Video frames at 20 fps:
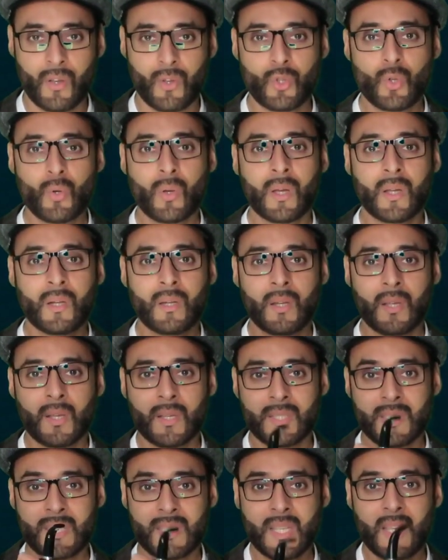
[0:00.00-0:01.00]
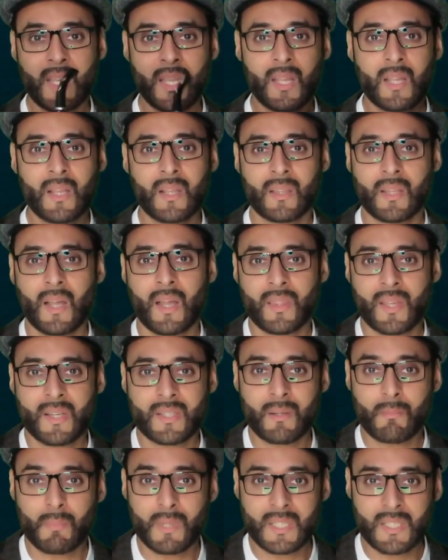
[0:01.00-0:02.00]
You can see that
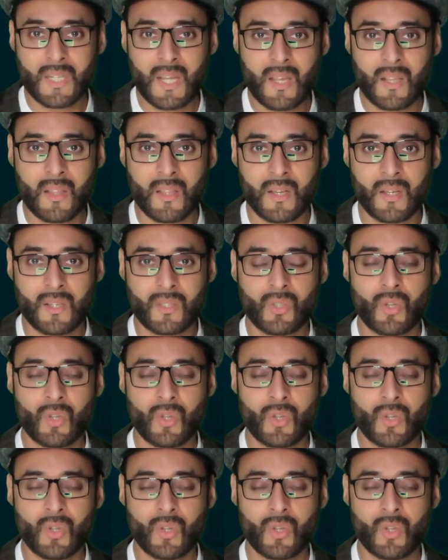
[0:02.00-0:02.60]
there's a mistake there.